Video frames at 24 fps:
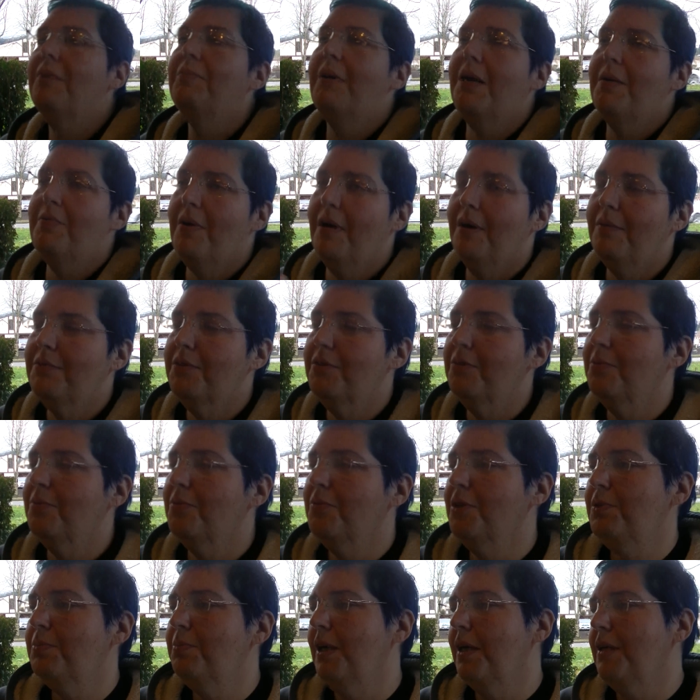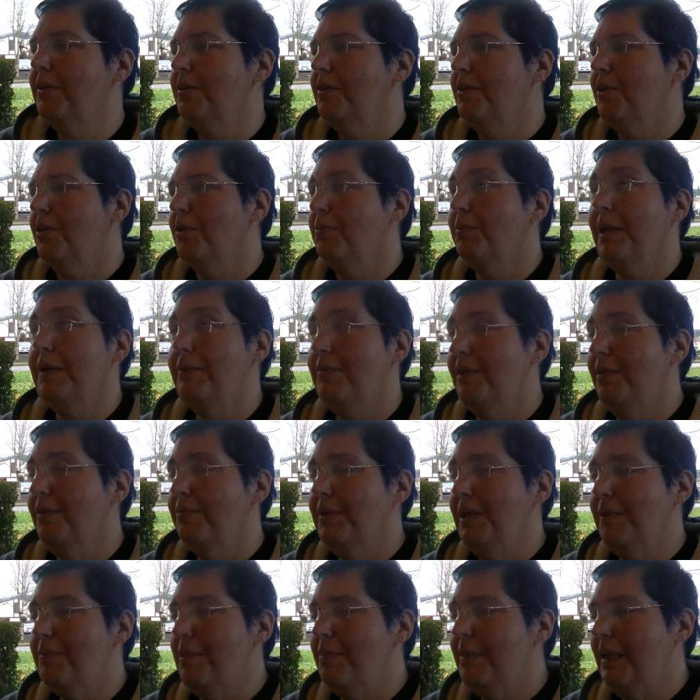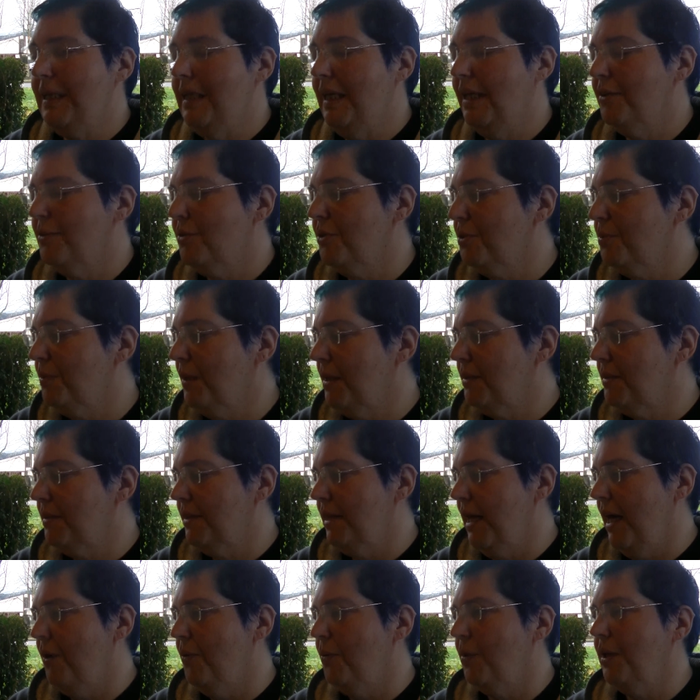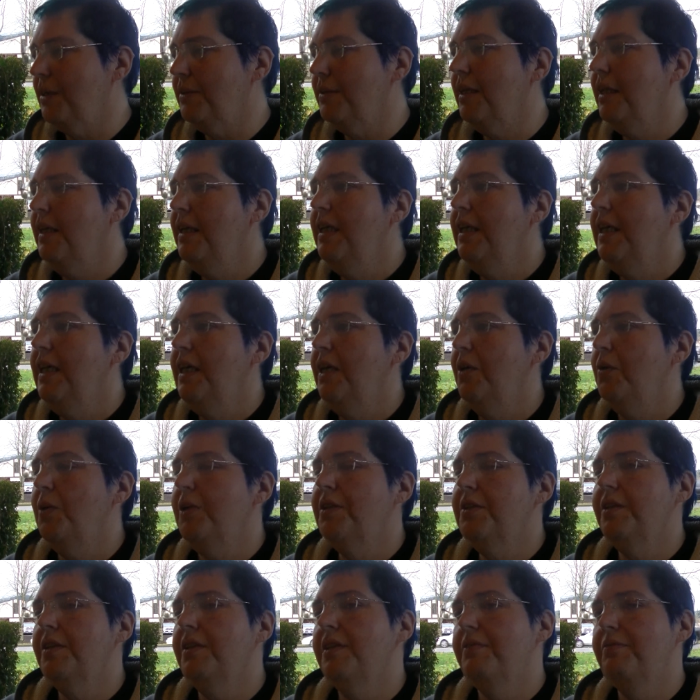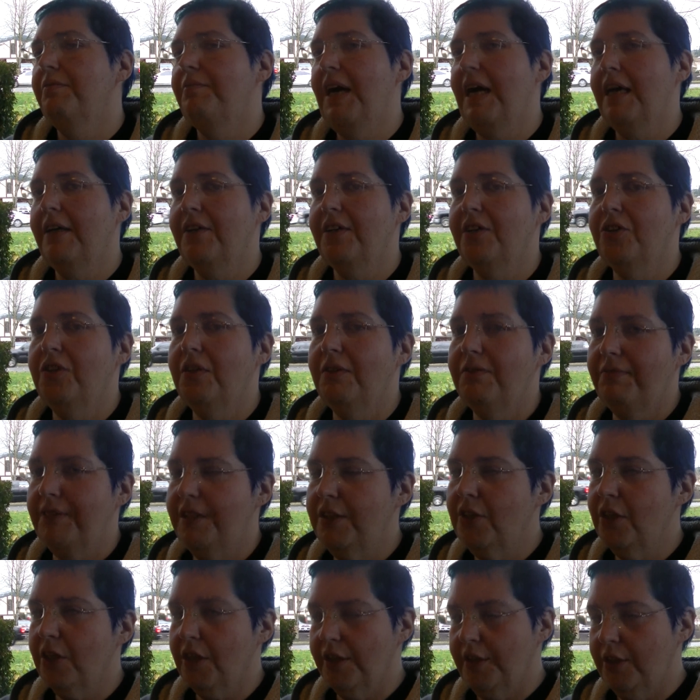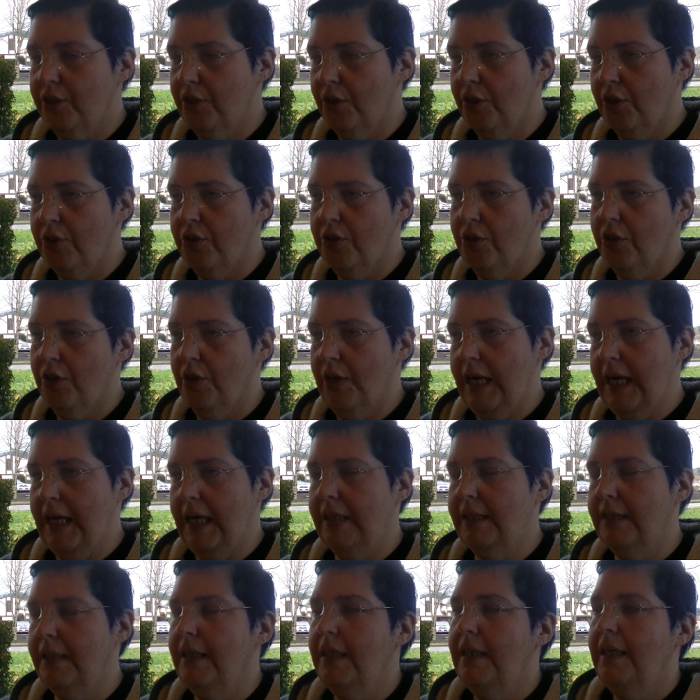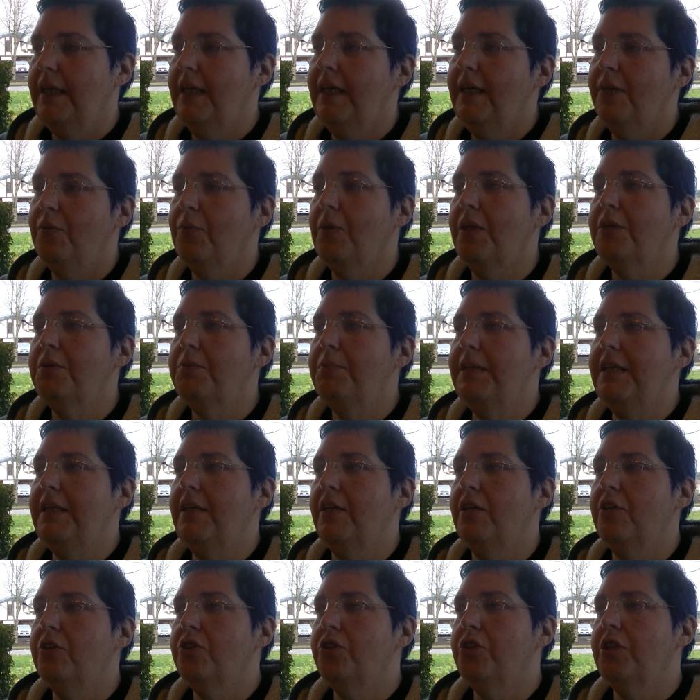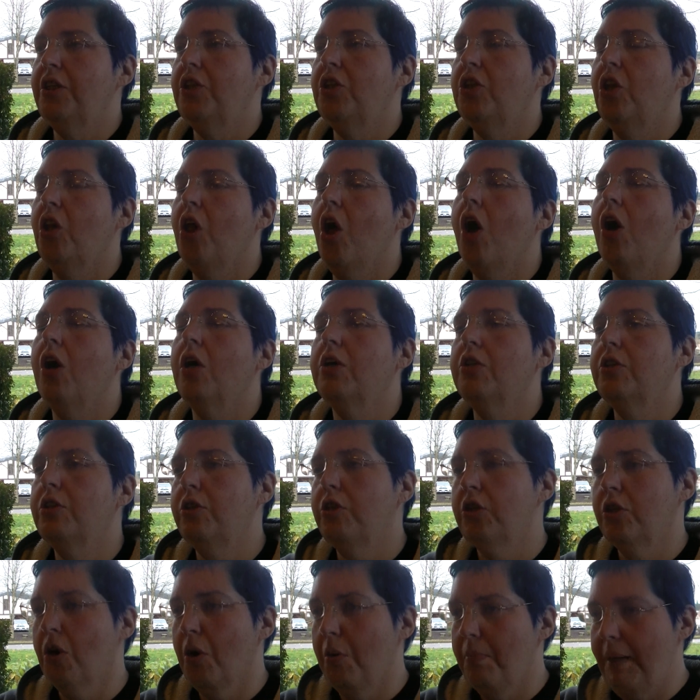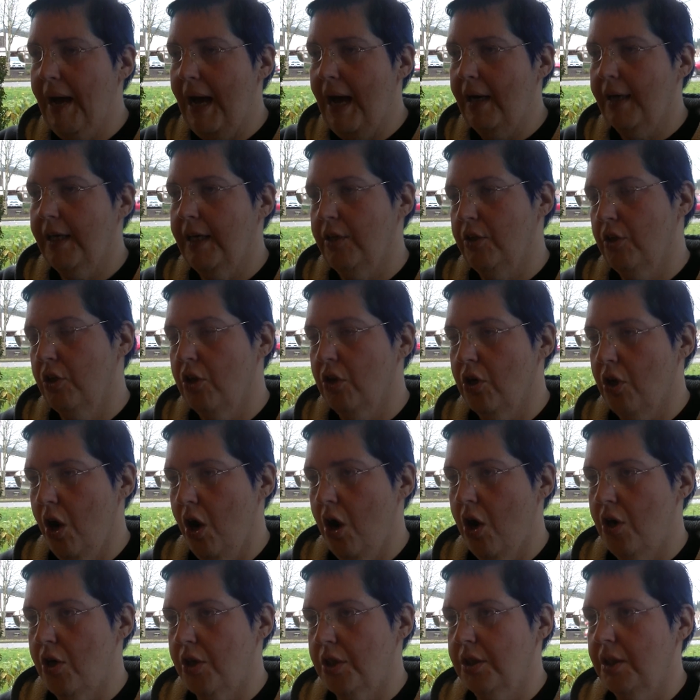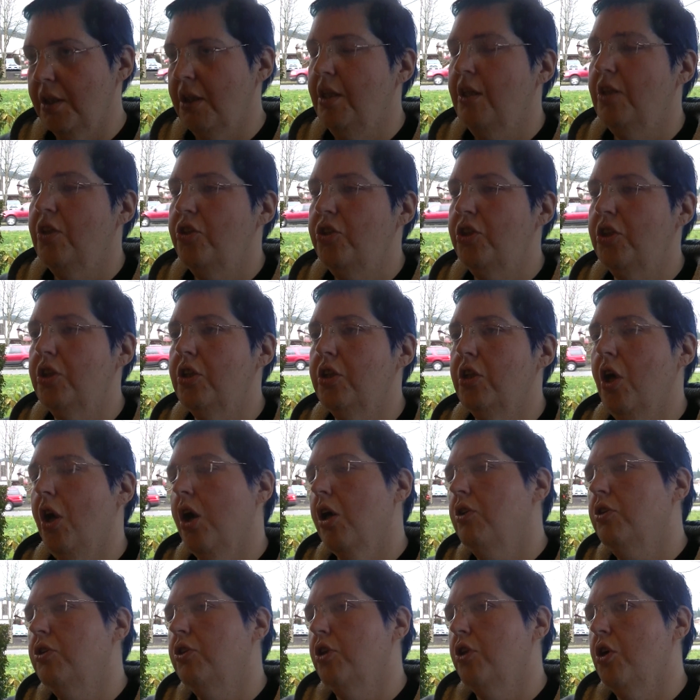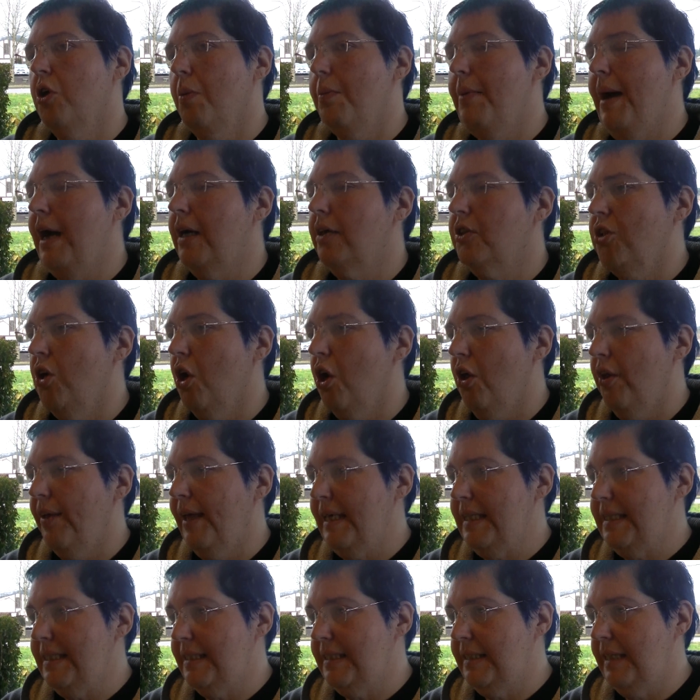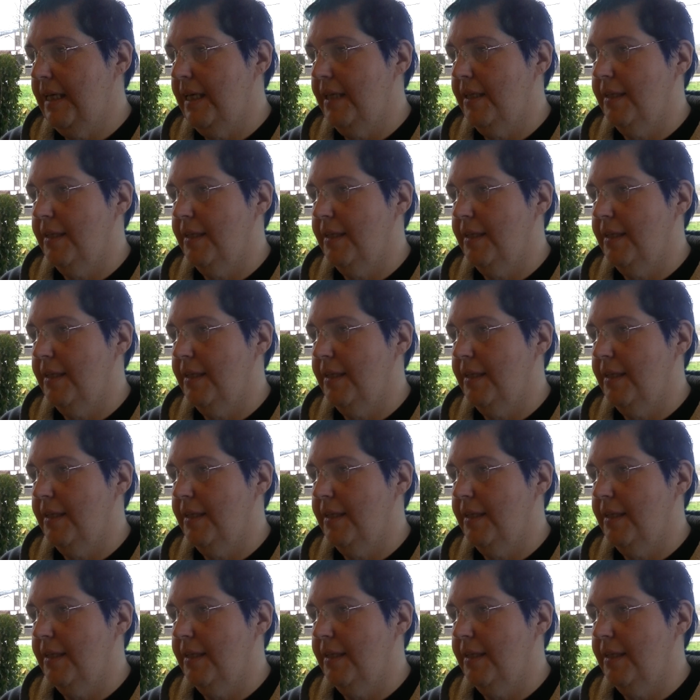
My mom's response, or maybe my dad's response to that was, it it wasn't the fact that she physically turned her head. It was because she longed to go back in her heart. She longed to go back to all that sin.